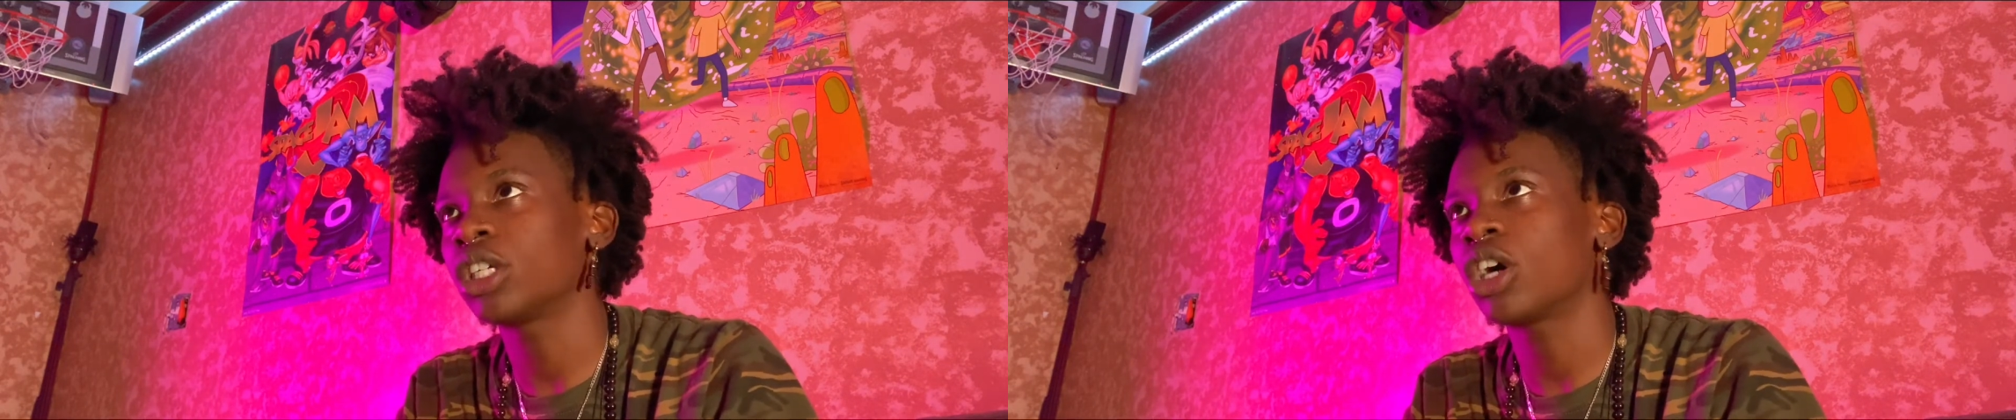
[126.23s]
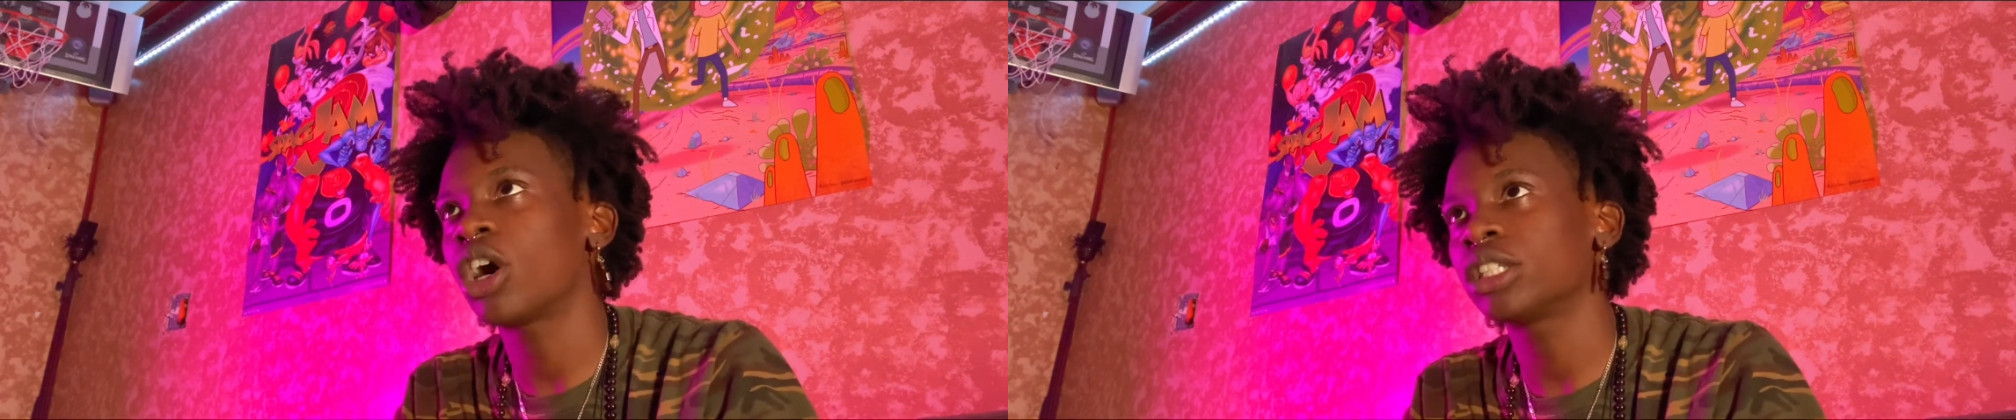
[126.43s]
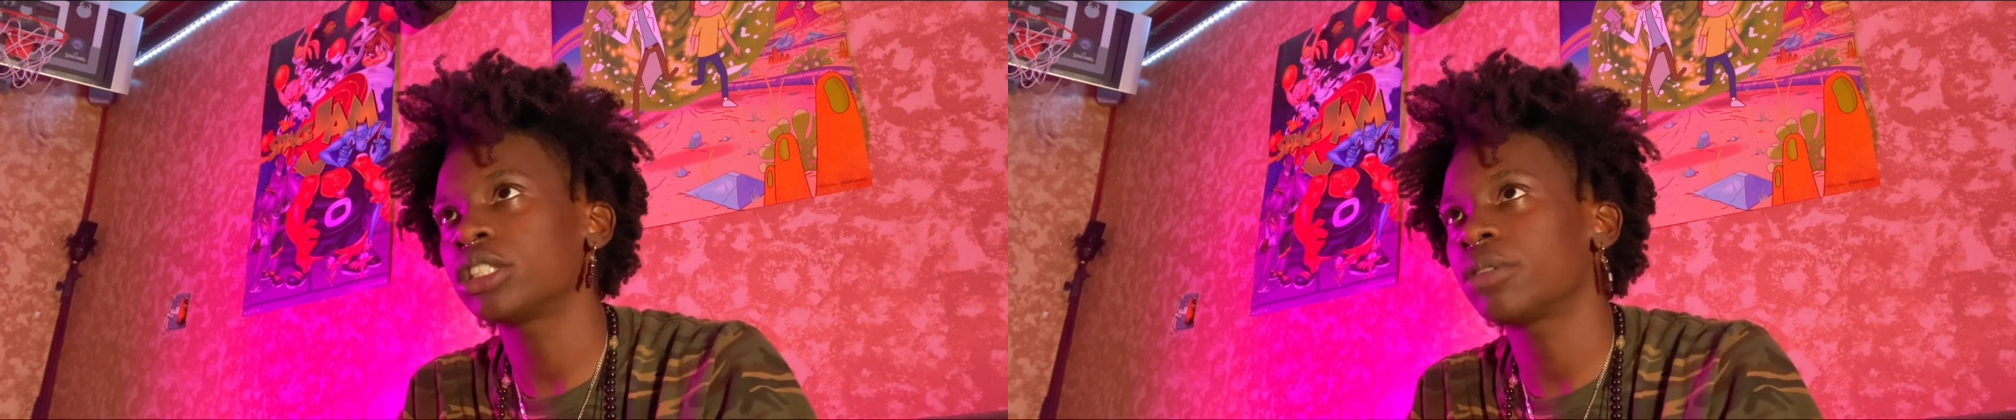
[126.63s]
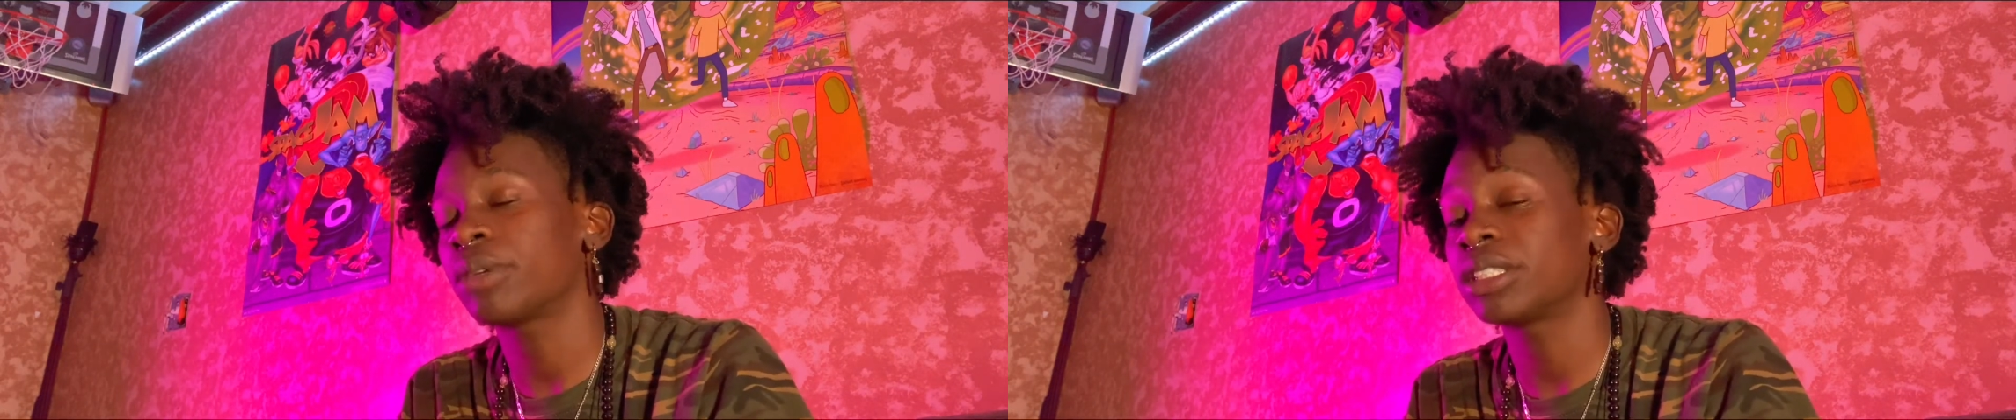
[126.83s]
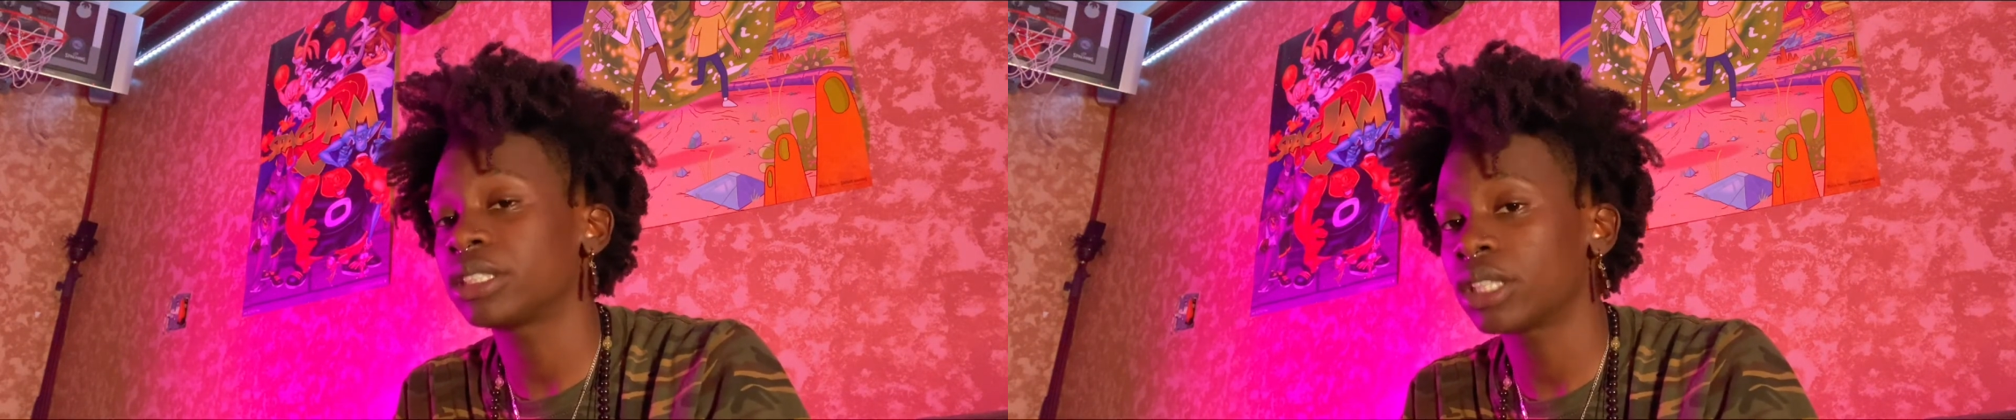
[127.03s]
causing on
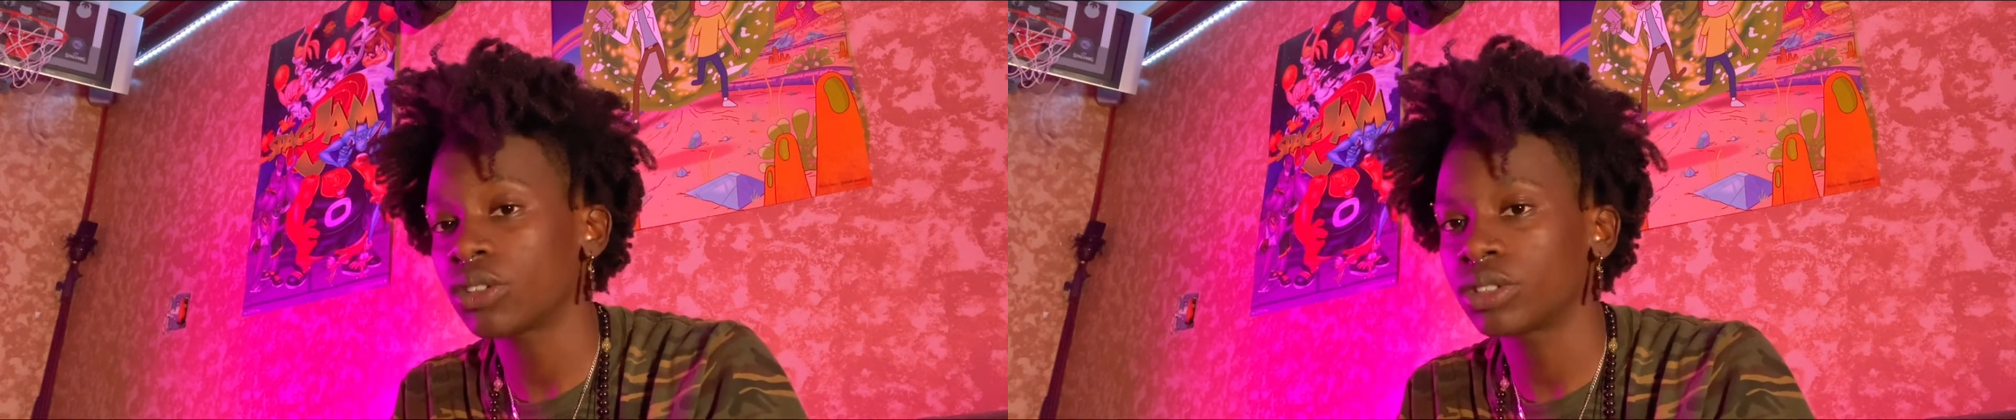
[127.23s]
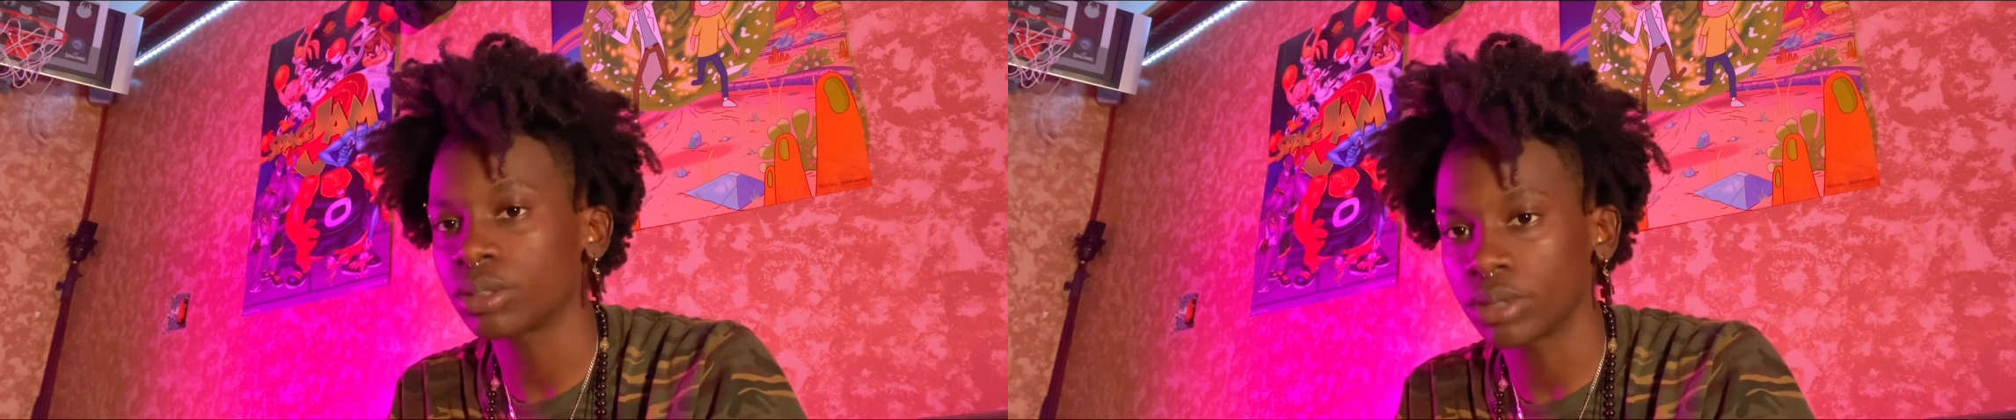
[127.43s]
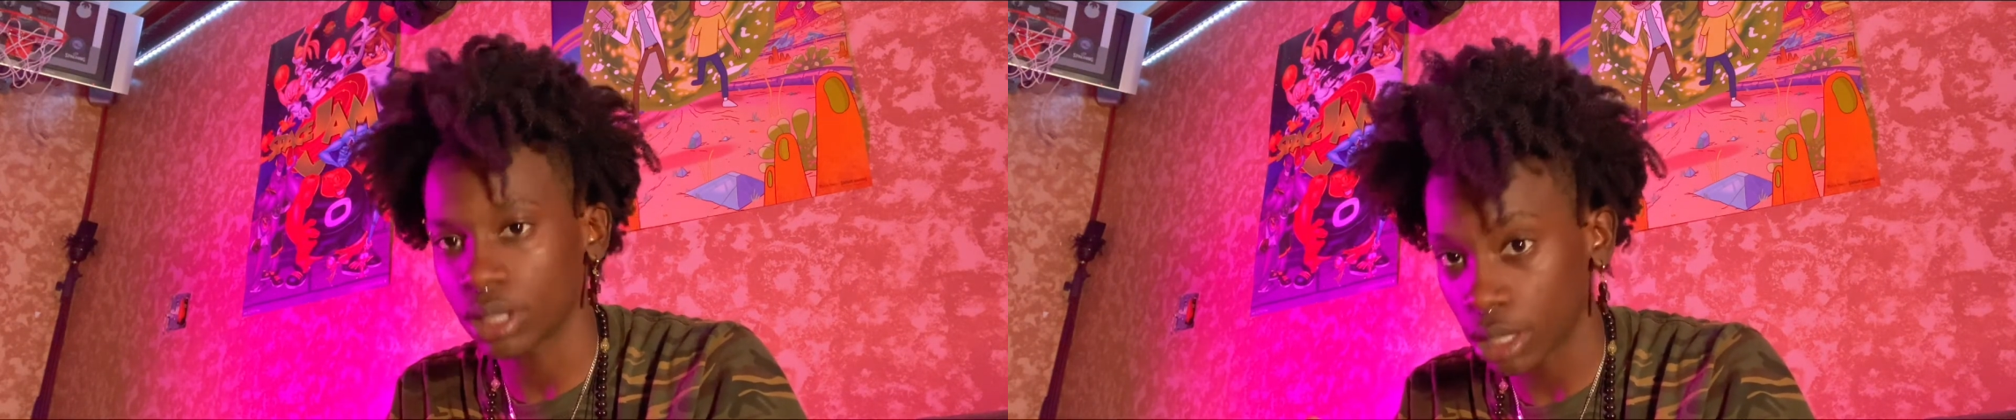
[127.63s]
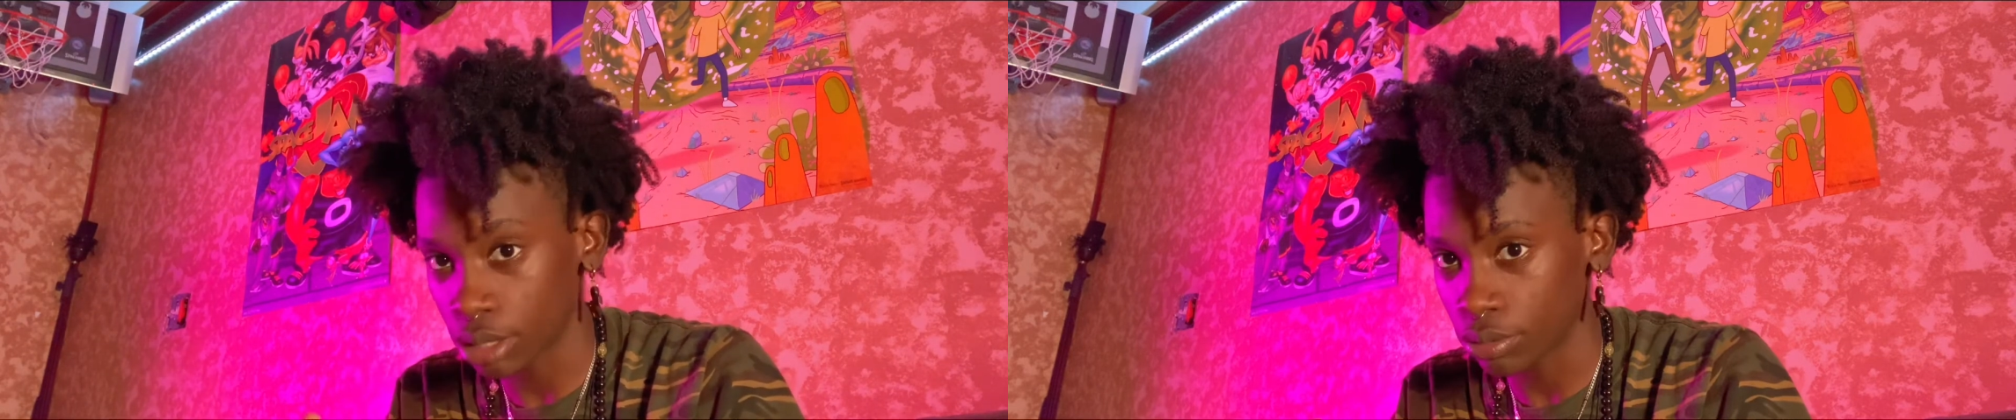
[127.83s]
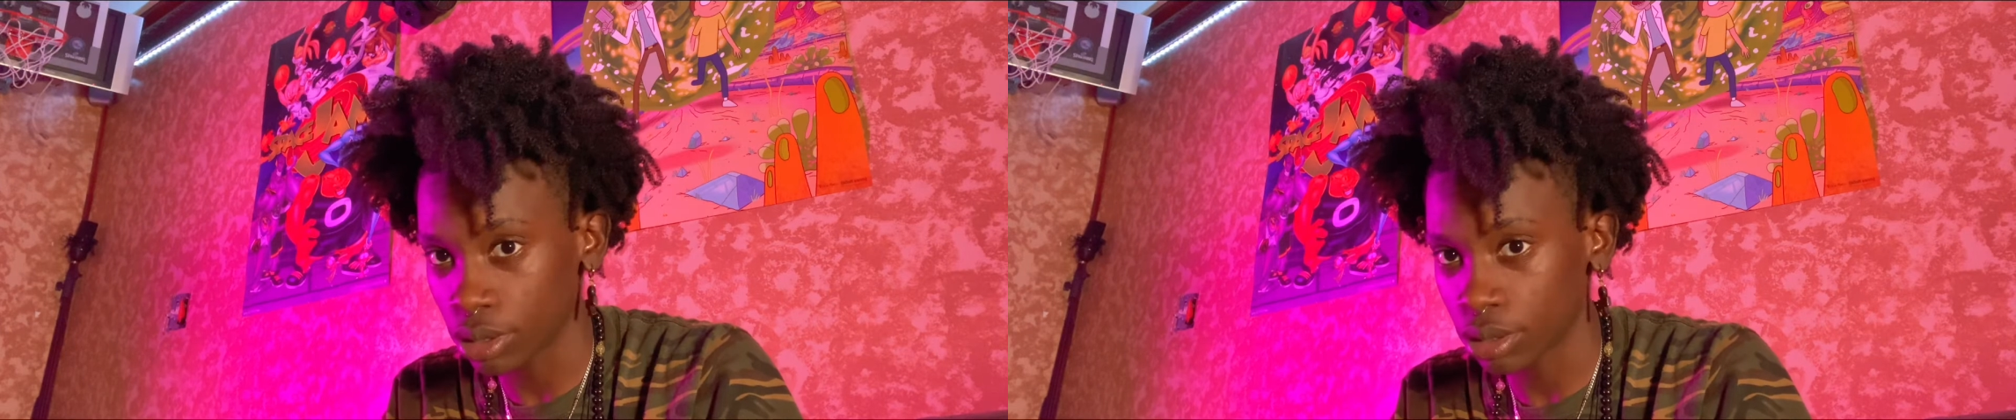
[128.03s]
myself sometimes,